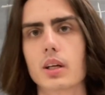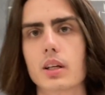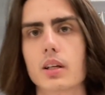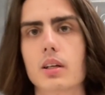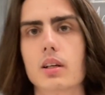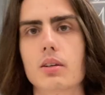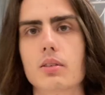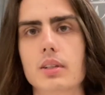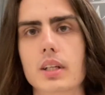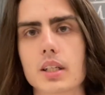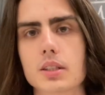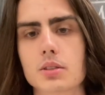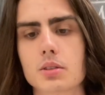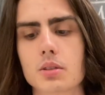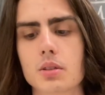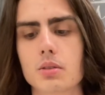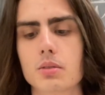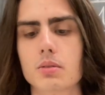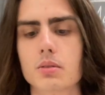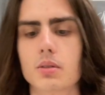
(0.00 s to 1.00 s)
clear that
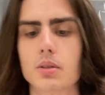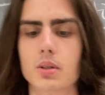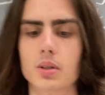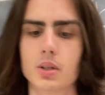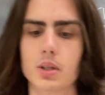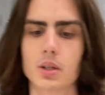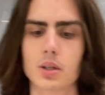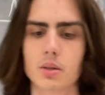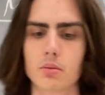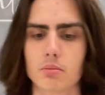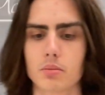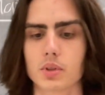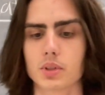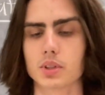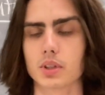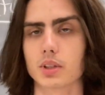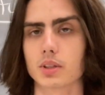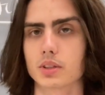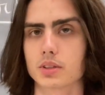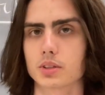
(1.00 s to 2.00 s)
stuff, but yeah,
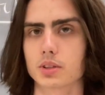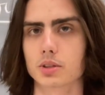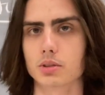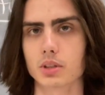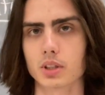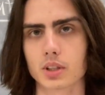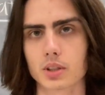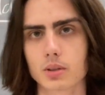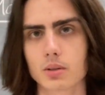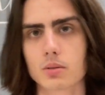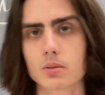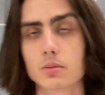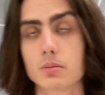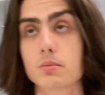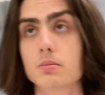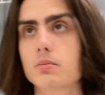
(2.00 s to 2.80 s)
it's a triangle,